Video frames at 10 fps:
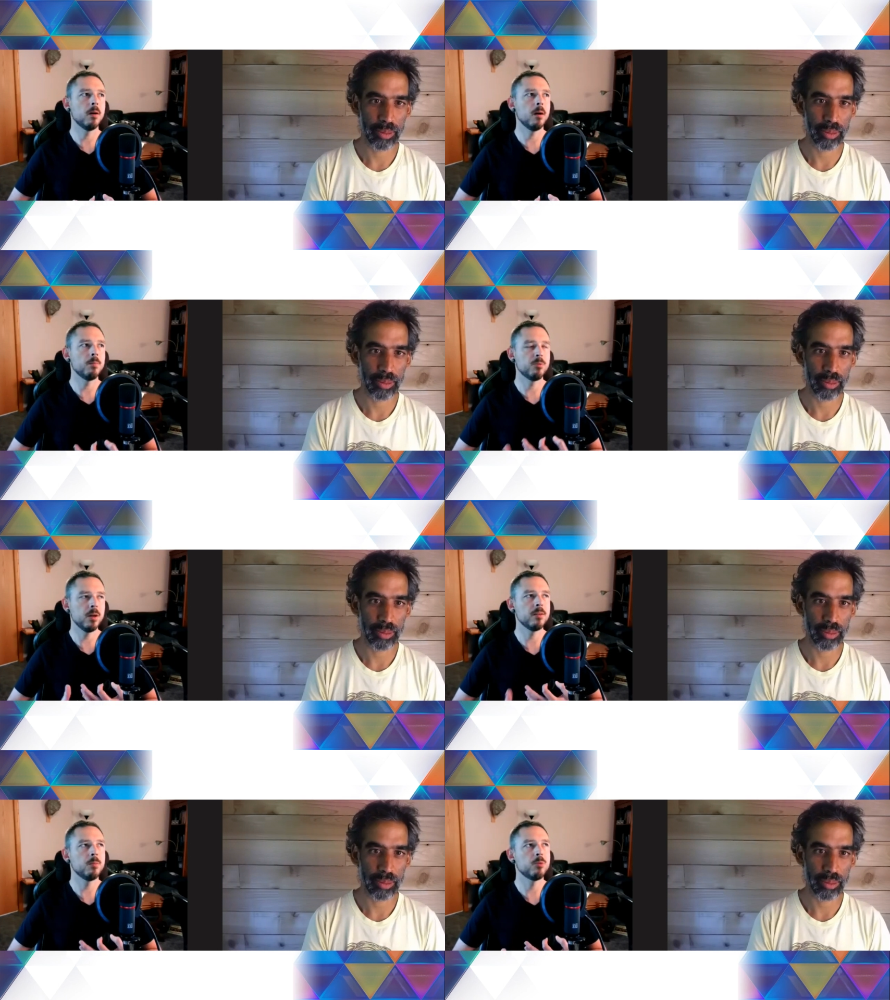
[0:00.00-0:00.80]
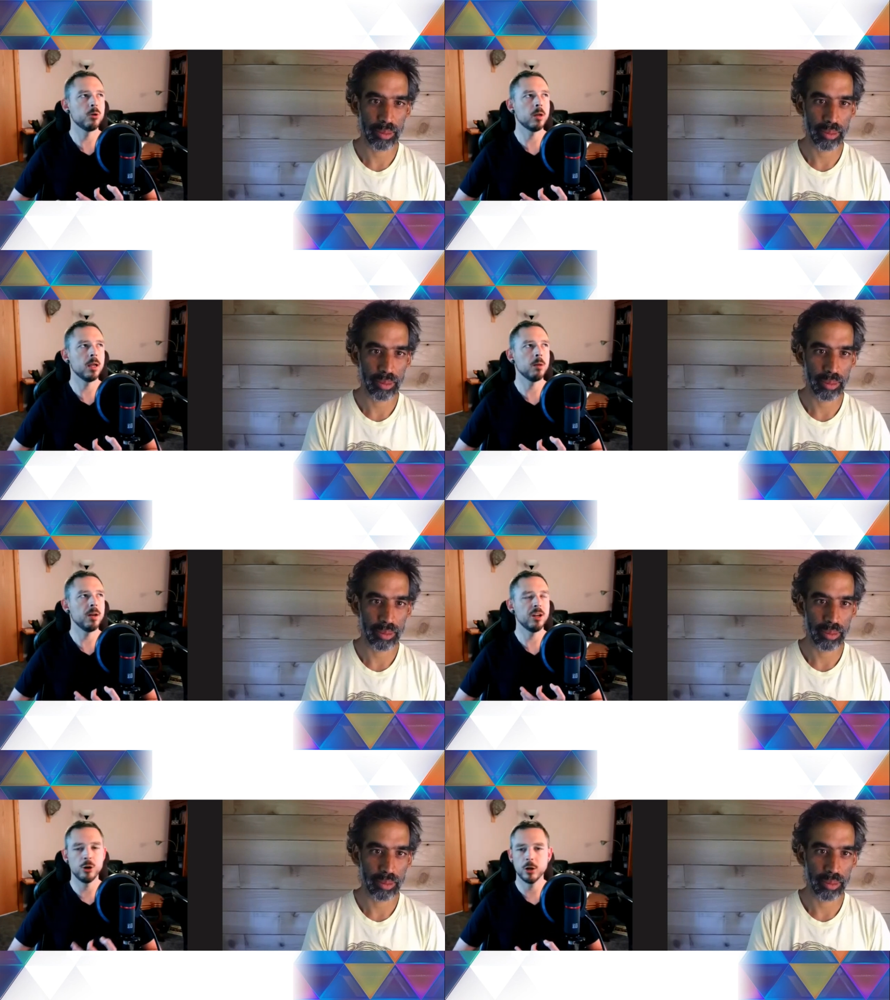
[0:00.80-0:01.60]
Speaker 1: I'm suppose I'm talking
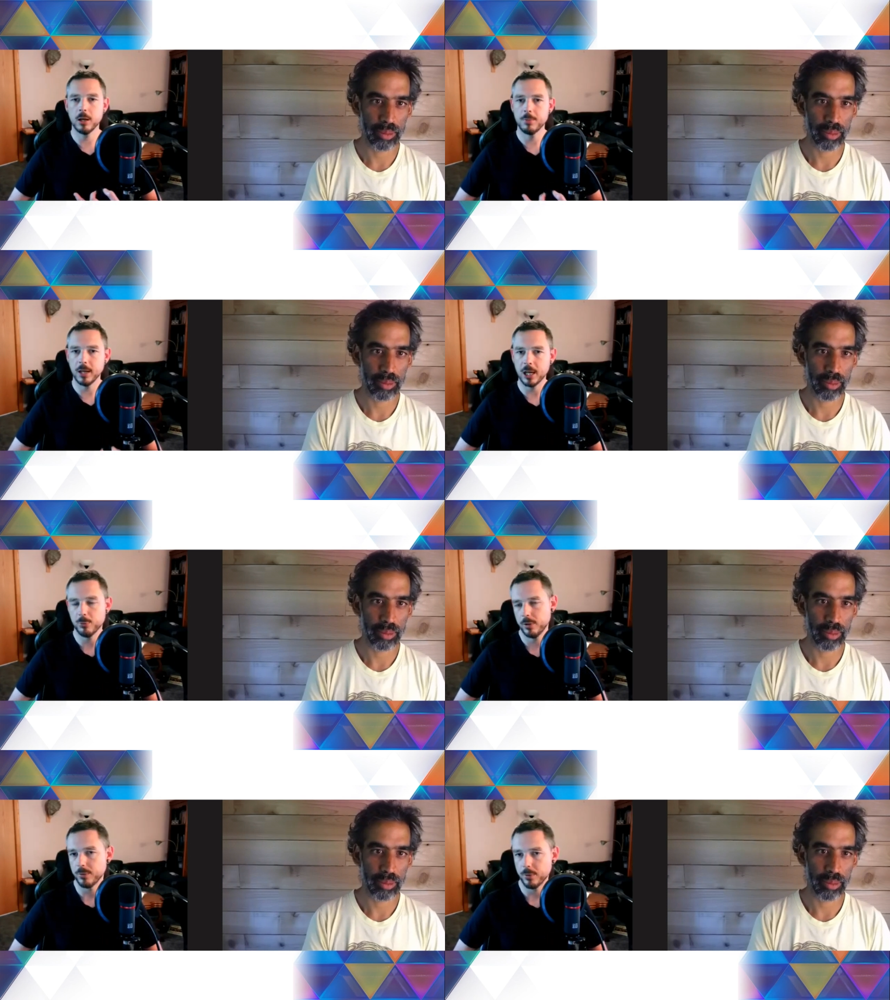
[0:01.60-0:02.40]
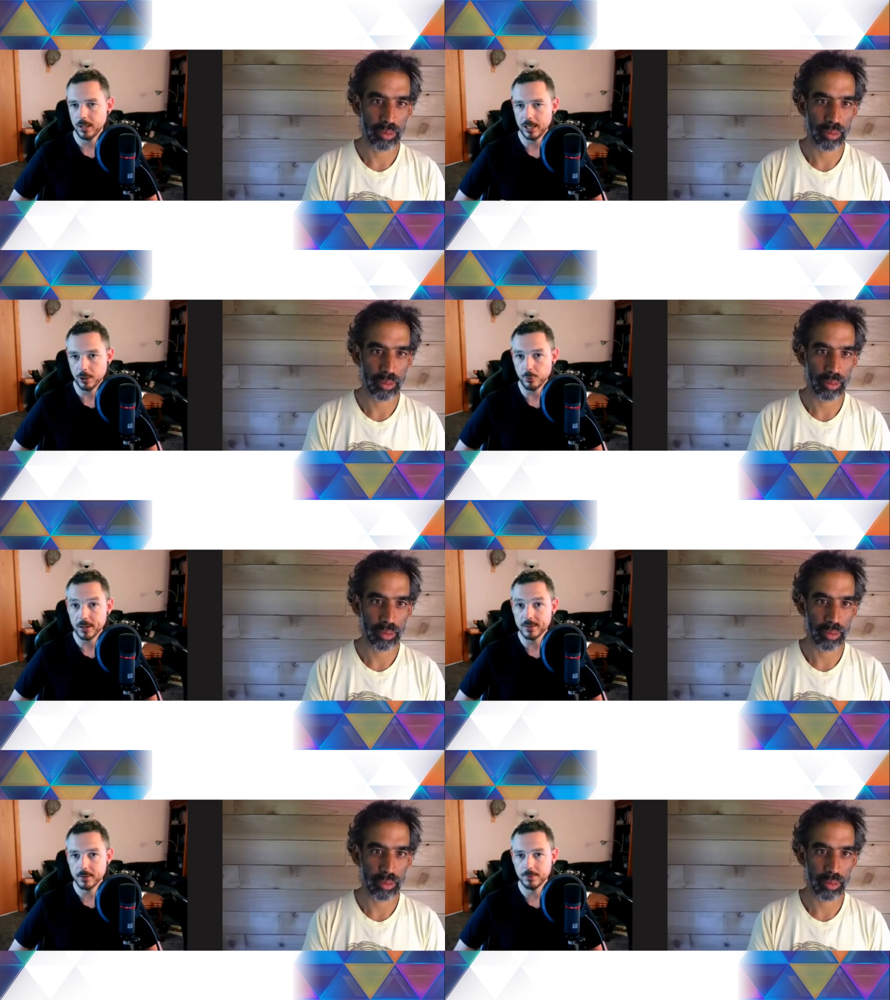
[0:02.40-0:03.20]
about not coming out with the really
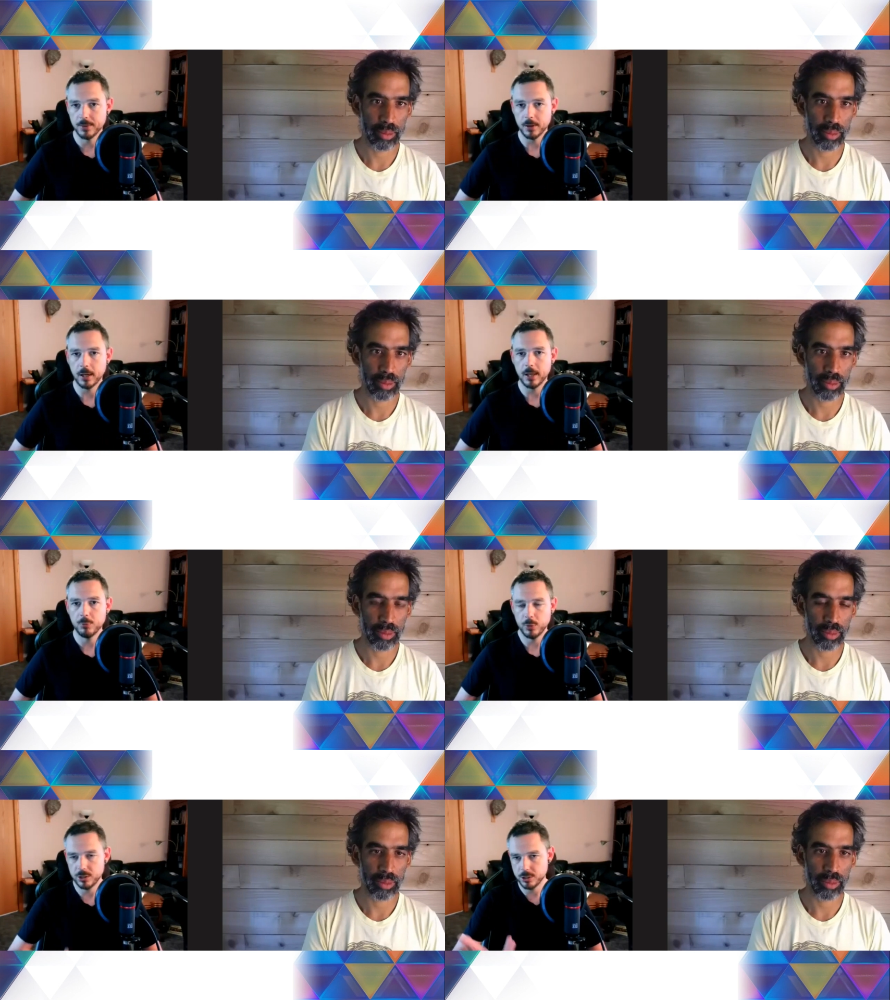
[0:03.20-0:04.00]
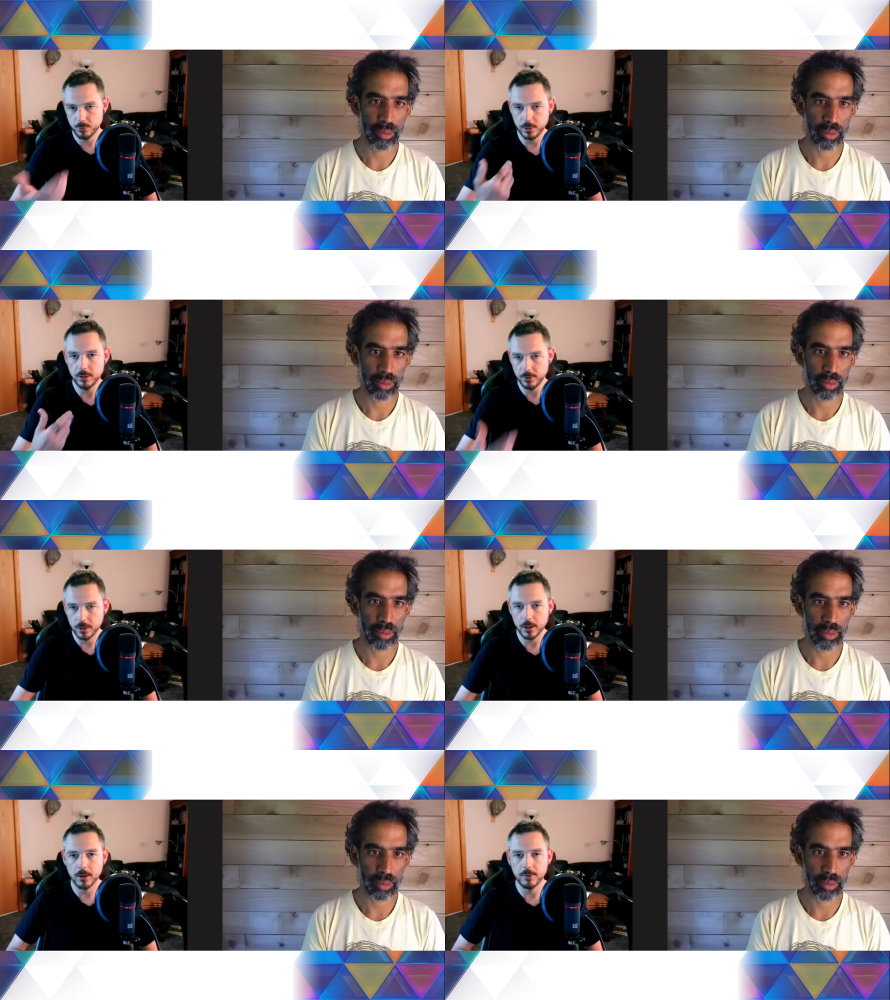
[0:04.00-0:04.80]
aggressive side, which is what you were
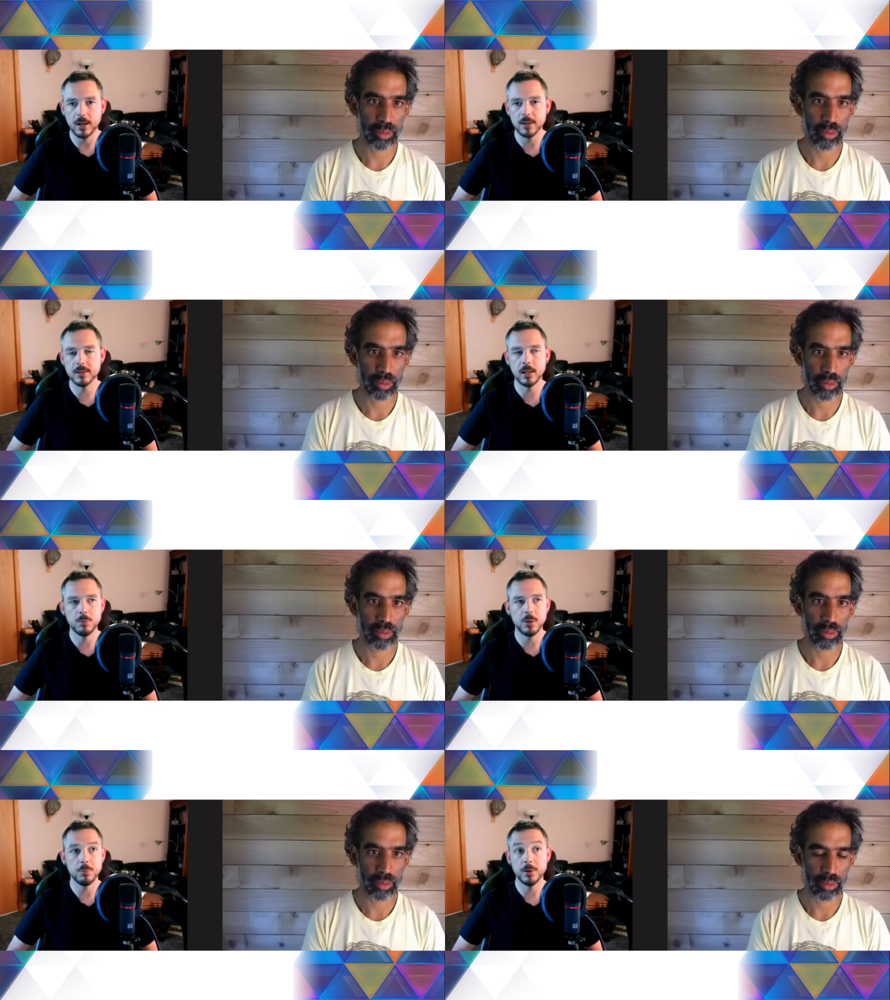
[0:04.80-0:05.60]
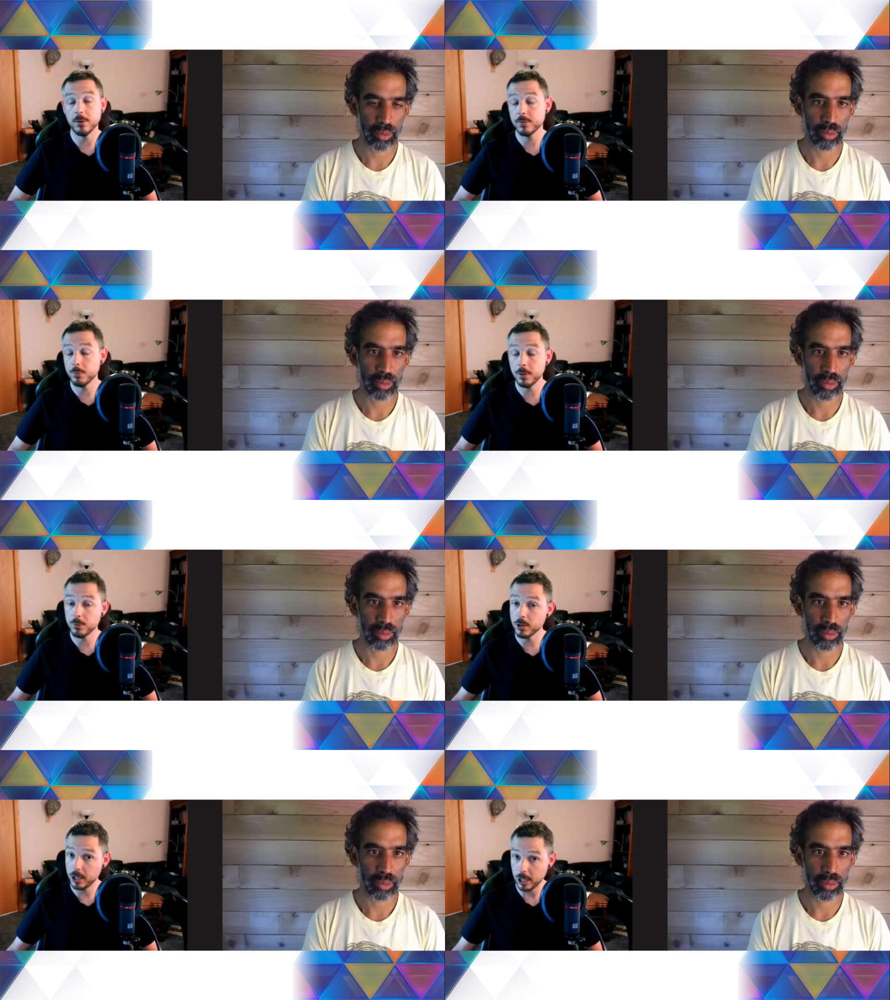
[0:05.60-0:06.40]
kind of asking about, but often
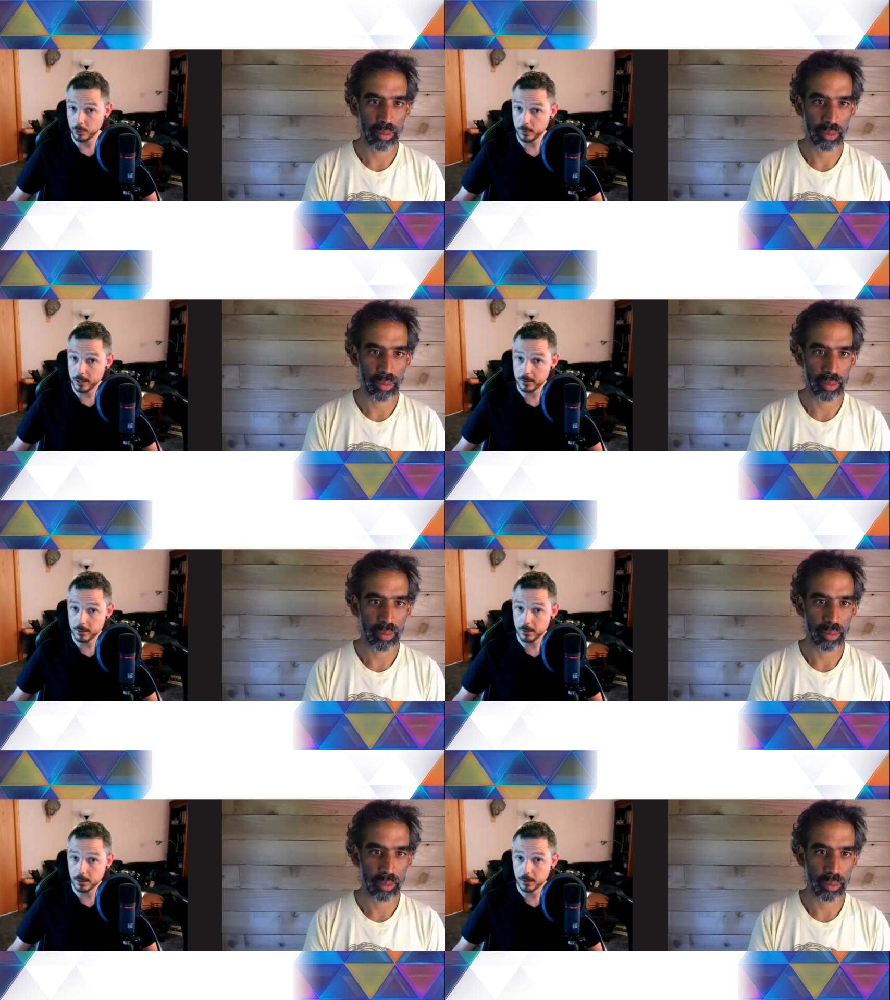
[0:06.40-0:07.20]
people go the other way too.